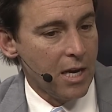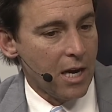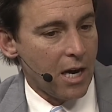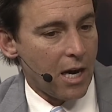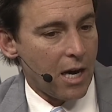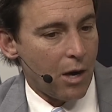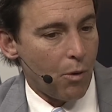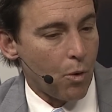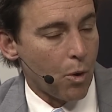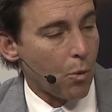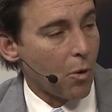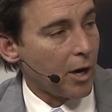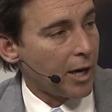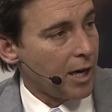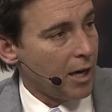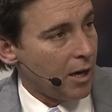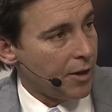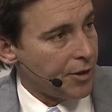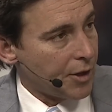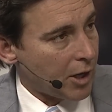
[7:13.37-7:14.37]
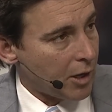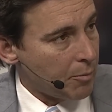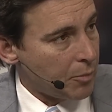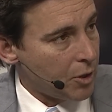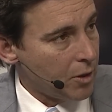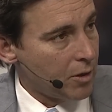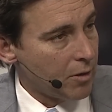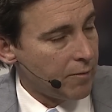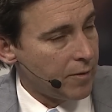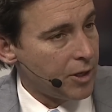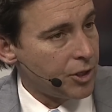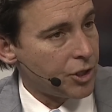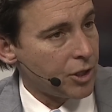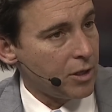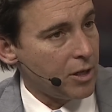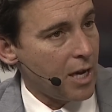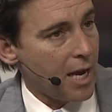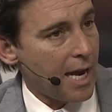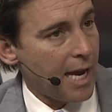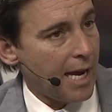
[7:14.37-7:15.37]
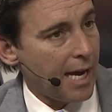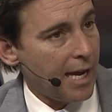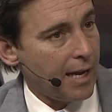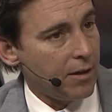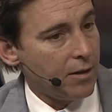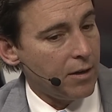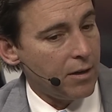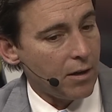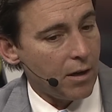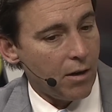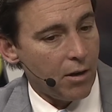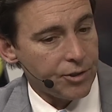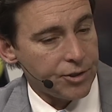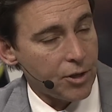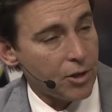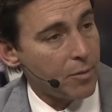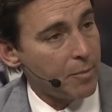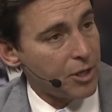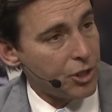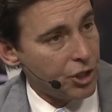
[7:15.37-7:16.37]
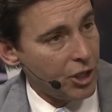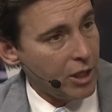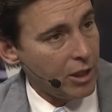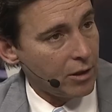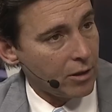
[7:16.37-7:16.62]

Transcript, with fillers: Uh, we're working on the computer vision and also the machine